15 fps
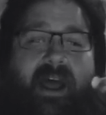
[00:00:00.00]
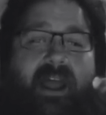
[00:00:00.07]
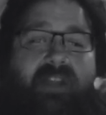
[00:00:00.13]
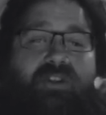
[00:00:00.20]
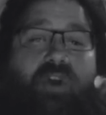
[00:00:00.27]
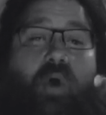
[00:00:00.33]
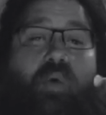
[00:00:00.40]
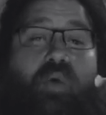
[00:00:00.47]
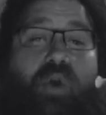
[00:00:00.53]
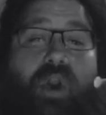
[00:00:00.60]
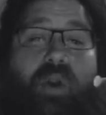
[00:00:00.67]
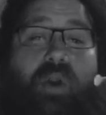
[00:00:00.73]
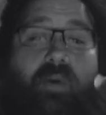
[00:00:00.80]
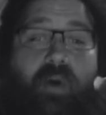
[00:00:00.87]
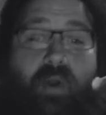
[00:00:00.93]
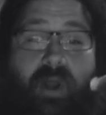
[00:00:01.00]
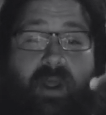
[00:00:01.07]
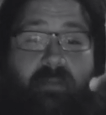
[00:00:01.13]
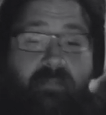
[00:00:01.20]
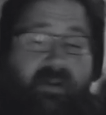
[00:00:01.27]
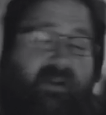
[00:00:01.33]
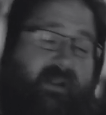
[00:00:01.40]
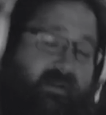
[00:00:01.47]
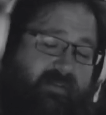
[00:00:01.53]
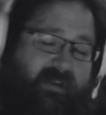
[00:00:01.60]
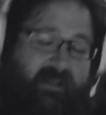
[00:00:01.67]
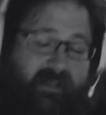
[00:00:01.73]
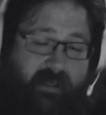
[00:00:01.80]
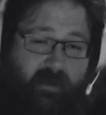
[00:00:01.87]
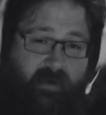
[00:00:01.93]
I don't know, but leaves a
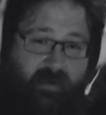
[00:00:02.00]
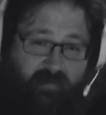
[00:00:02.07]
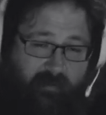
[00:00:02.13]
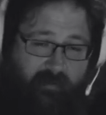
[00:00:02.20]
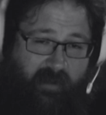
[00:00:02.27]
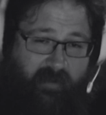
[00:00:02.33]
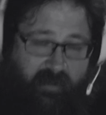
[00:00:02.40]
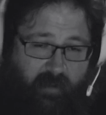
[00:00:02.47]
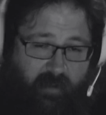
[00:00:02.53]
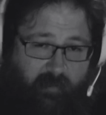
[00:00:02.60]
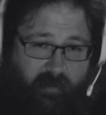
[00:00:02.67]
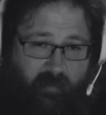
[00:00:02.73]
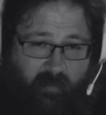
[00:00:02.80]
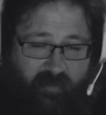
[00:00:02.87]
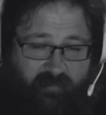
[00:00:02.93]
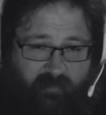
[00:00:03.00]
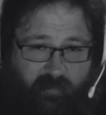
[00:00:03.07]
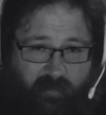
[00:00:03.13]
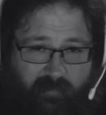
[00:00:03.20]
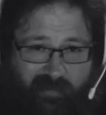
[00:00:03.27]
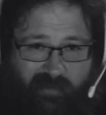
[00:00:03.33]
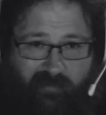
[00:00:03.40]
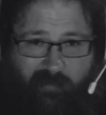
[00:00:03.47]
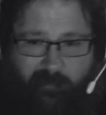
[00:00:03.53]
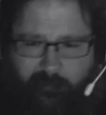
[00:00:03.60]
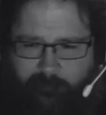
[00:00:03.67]
lingering smell that nobody wants to admit to.